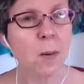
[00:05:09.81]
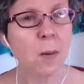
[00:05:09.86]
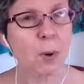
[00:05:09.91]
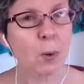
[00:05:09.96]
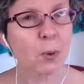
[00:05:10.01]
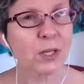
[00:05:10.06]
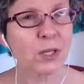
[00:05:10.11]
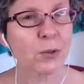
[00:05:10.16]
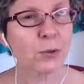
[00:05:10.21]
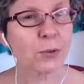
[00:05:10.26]

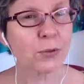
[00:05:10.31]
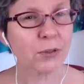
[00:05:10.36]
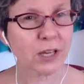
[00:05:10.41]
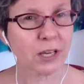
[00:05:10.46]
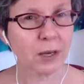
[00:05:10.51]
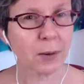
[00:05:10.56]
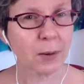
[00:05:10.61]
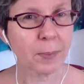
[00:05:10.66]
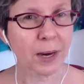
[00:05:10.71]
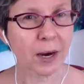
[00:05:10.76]
But when you
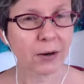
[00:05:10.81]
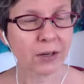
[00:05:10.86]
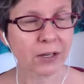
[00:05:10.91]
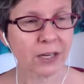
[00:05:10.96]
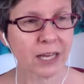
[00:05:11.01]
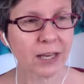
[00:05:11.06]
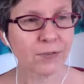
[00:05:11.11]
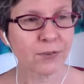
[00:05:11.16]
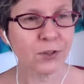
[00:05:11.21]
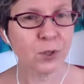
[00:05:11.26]
think about it,
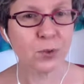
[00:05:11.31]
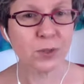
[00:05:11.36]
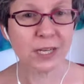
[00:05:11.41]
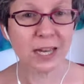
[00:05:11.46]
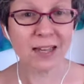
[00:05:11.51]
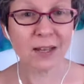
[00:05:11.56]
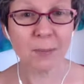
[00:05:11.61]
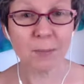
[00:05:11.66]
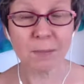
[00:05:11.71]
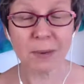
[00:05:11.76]
if you
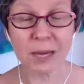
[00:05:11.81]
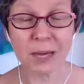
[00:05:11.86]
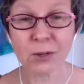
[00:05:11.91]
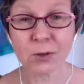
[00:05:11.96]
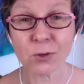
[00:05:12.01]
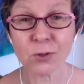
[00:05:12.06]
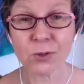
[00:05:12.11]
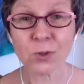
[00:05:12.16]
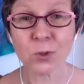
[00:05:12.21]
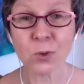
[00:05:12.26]
take
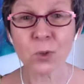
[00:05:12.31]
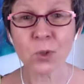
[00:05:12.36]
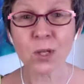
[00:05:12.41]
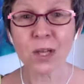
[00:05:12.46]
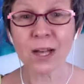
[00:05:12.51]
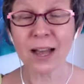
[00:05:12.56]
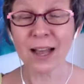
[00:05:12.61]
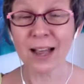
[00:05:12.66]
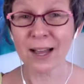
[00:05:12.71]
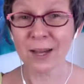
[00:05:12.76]
medical
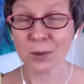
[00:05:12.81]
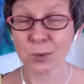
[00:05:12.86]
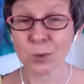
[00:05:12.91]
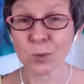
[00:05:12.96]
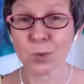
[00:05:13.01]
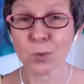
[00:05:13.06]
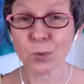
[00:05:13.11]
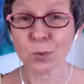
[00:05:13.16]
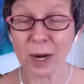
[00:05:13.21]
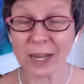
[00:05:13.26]
school
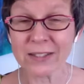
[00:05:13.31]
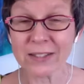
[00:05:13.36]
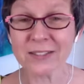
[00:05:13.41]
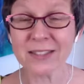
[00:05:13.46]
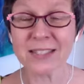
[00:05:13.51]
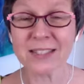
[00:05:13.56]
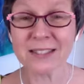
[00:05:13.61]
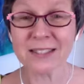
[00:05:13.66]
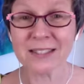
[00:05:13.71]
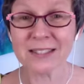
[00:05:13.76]
and
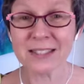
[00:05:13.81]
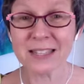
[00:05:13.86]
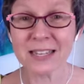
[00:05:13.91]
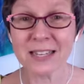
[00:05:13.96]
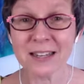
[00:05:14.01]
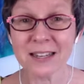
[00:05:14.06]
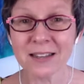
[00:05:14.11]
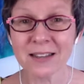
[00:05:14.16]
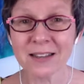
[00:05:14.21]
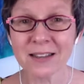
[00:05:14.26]

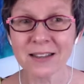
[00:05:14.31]
residency,